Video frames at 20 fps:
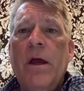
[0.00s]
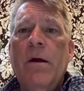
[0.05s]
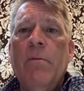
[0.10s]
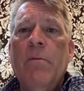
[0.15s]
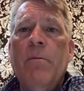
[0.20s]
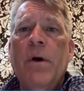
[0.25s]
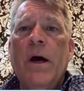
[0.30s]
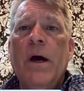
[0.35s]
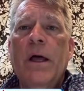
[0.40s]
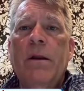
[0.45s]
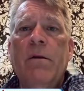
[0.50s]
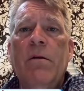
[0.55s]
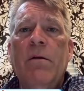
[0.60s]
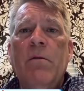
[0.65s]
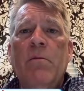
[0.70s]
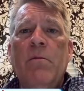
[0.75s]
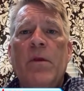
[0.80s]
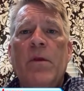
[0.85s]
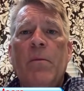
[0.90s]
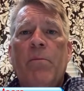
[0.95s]
but
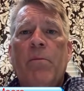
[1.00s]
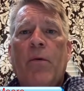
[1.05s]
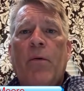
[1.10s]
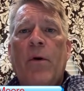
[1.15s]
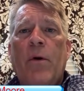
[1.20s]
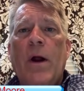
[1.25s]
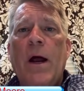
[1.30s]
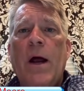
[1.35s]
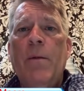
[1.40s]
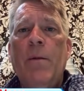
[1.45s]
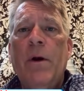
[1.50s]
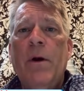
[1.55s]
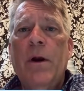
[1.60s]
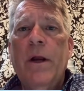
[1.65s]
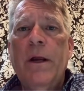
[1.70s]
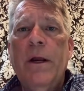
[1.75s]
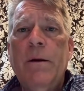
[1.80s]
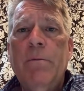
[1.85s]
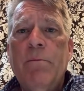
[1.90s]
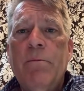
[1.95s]
the
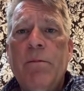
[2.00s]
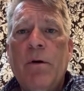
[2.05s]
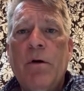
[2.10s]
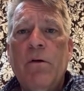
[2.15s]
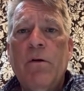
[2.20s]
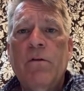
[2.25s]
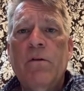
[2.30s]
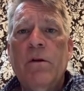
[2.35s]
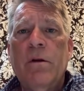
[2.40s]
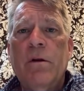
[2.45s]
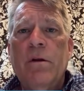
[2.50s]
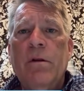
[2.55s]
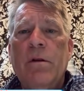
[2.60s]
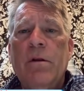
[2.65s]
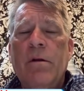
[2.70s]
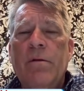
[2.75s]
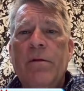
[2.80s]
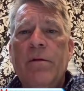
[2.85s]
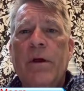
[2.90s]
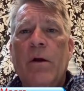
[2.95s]
primary person
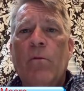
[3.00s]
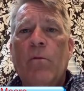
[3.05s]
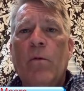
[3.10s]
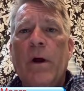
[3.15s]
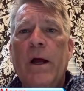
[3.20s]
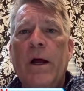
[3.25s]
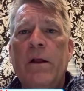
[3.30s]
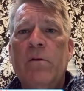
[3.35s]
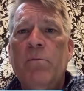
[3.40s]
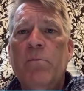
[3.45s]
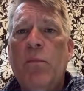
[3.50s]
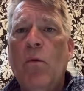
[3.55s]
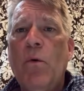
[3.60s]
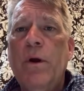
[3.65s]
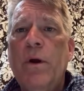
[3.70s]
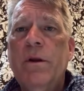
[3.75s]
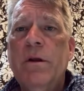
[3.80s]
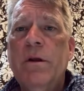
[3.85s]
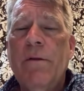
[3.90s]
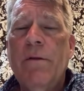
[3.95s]
that rides
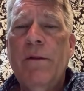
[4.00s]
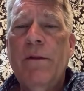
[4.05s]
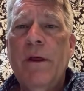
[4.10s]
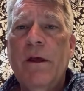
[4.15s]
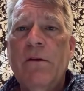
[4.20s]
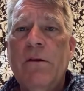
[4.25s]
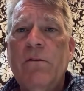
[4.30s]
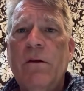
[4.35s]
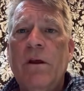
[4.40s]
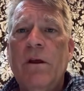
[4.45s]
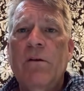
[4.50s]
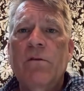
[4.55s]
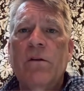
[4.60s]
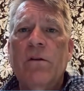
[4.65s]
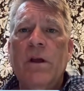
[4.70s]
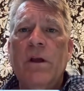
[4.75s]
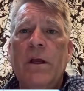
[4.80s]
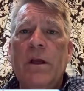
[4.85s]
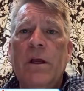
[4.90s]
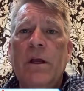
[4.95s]
point on this is
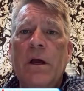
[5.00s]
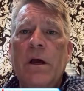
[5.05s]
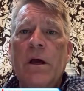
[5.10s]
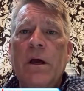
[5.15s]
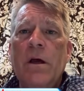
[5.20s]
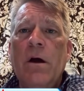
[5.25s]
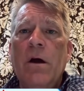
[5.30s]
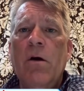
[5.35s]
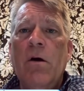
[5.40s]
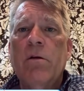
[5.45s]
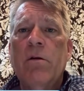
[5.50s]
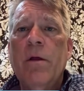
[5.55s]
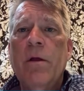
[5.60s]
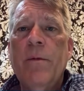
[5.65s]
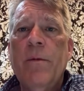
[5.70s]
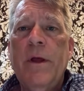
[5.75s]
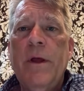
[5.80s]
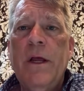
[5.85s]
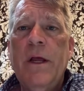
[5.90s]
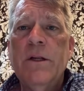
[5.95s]
the
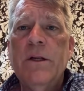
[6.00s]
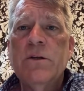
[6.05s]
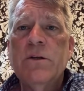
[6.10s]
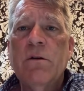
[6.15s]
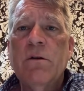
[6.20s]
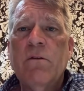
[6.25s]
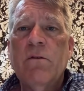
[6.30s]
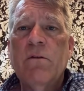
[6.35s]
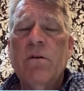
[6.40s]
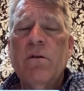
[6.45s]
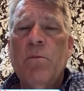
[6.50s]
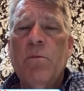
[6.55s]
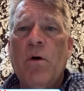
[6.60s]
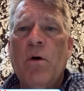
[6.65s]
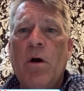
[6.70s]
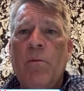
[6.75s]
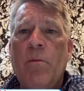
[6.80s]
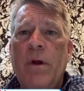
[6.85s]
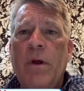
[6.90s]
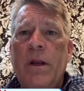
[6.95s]
Oklahoma Insurance
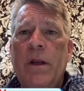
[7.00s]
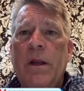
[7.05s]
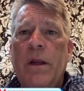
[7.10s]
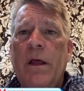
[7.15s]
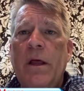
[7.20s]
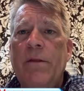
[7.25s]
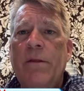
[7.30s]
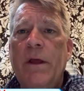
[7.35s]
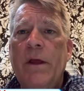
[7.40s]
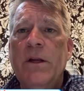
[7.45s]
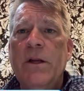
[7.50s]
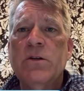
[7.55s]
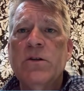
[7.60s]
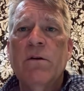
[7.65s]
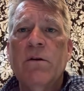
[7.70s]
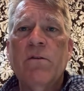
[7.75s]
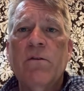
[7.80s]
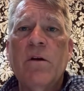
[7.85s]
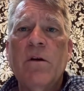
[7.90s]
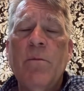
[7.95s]
Department and the
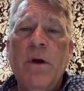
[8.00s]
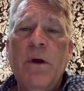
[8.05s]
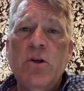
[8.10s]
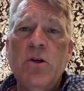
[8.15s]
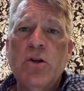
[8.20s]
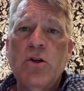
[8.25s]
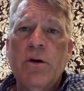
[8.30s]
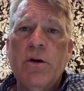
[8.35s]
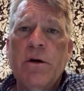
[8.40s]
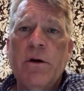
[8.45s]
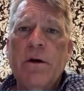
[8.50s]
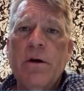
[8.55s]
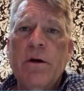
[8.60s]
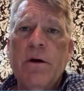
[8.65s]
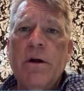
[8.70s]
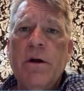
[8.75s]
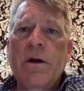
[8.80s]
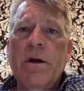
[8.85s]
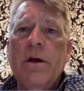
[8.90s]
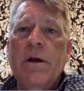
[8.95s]
insurance commissioner.
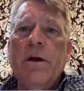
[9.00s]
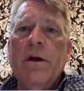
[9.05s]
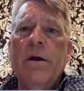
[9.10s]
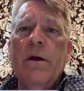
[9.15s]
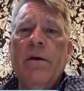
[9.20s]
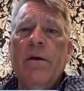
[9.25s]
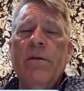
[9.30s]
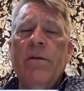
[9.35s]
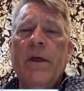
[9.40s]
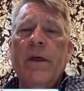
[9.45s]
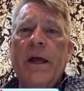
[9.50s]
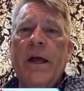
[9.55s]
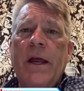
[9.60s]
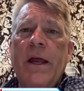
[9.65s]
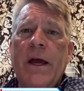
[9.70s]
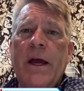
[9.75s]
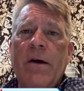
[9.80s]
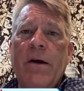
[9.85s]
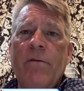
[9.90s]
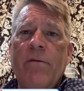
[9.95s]
They
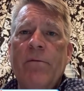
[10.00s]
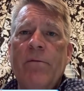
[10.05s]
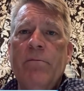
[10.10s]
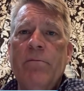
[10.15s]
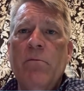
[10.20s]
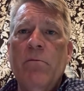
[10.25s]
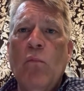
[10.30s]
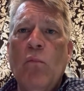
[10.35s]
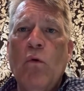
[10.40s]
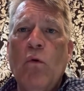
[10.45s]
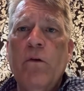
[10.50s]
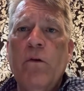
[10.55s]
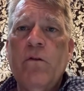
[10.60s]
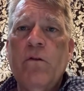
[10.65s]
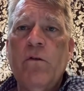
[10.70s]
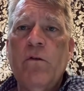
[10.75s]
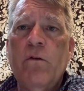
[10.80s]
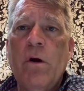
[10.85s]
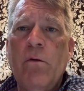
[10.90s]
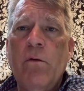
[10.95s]
have more
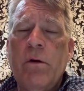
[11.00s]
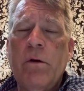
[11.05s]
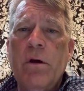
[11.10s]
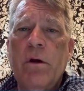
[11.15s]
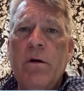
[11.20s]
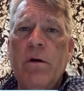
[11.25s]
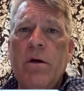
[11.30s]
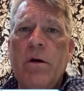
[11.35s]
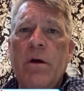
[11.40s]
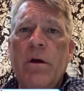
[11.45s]
stroke.